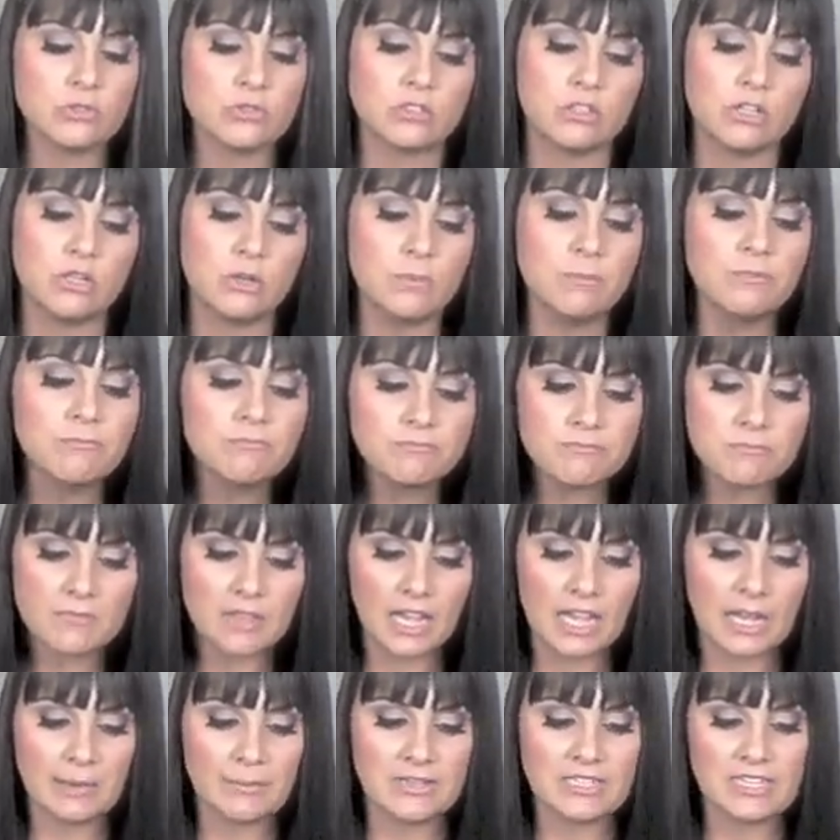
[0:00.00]
So
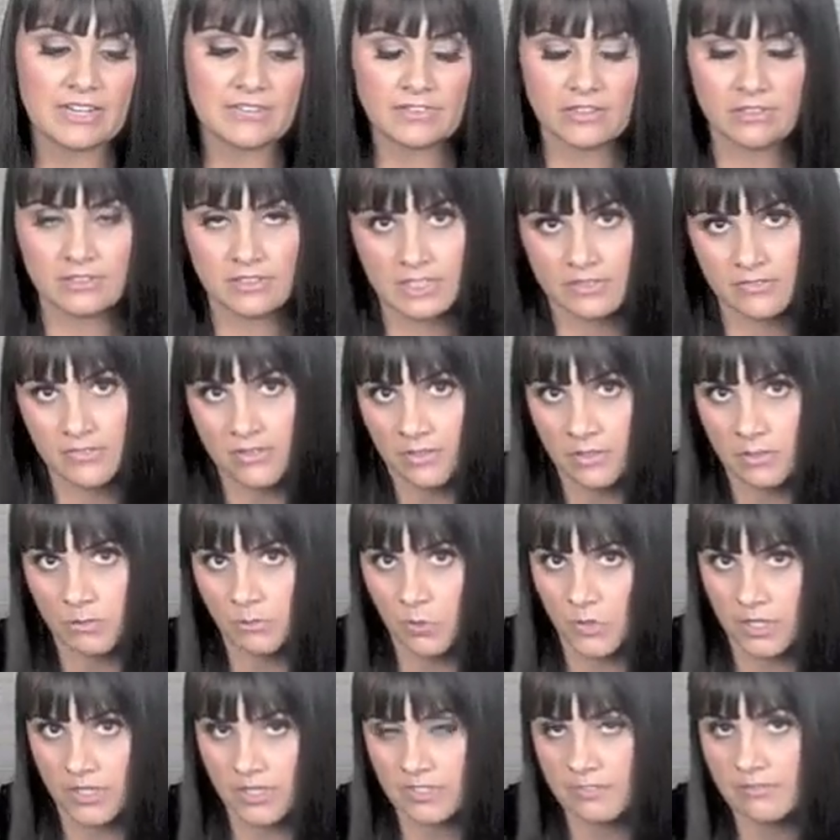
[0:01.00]
I would definitely give it in the
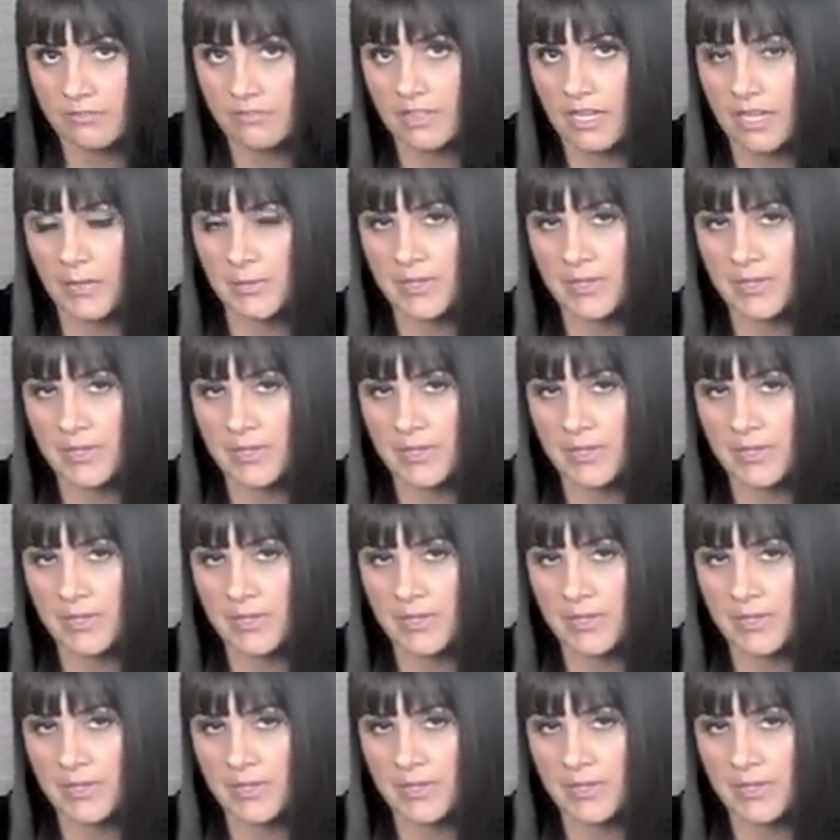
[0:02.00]
morning.